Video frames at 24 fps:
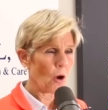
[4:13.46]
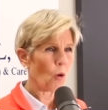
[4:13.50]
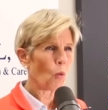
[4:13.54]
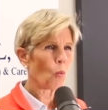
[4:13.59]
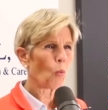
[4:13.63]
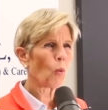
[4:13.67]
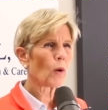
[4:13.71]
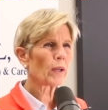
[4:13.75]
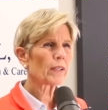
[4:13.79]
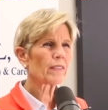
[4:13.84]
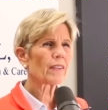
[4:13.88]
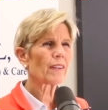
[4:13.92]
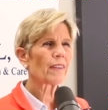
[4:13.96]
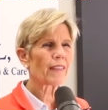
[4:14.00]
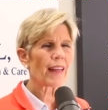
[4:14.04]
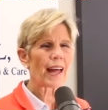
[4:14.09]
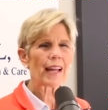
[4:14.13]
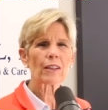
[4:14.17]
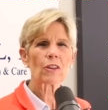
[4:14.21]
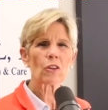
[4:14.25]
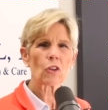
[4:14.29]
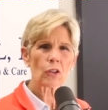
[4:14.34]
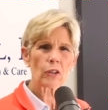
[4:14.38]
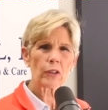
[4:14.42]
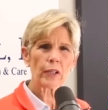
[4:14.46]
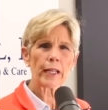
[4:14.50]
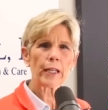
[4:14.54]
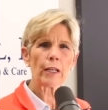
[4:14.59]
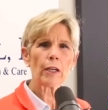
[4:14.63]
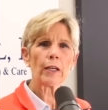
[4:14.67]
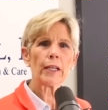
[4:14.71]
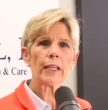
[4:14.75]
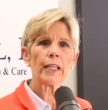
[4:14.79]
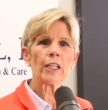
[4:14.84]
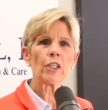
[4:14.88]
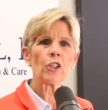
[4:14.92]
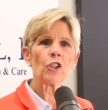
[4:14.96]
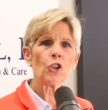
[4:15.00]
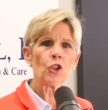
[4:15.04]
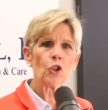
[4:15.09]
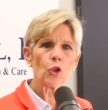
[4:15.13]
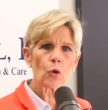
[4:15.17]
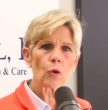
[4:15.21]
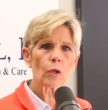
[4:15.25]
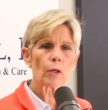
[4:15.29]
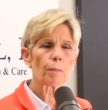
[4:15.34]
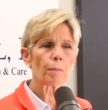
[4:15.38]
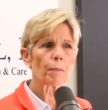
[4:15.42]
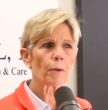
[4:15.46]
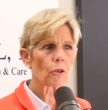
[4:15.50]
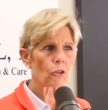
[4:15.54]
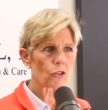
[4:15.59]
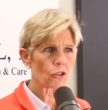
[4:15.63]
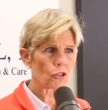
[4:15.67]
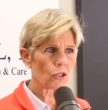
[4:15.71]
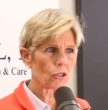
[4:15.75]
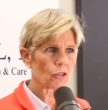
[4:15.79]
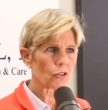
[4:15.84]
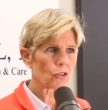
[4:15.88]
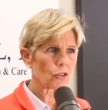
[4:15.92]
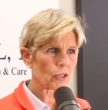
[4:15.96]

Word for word: What does that look like in your personal